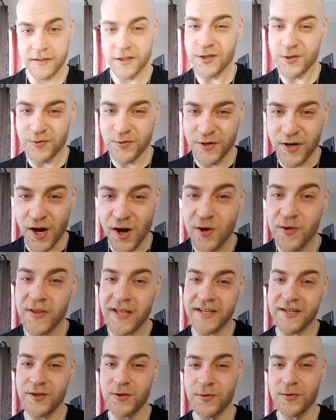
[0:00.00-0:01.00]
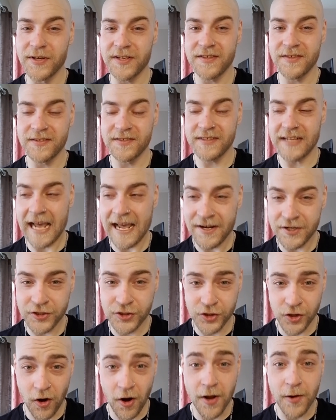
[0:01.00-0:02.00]
You know that you
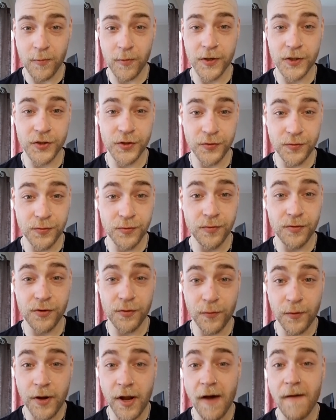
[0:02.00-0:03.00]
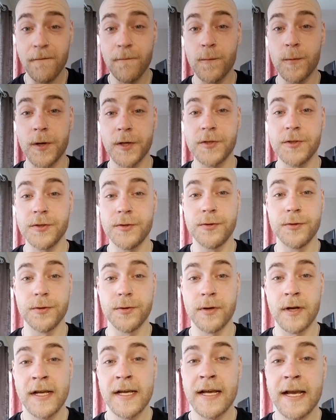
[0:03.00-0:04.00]
enjoy what you do, you love what you
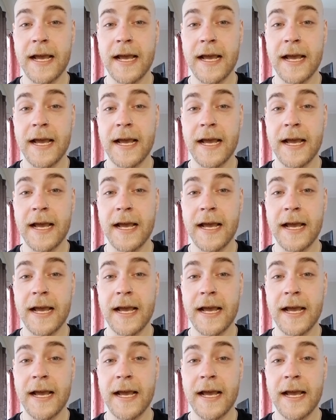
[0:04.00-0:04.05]
do,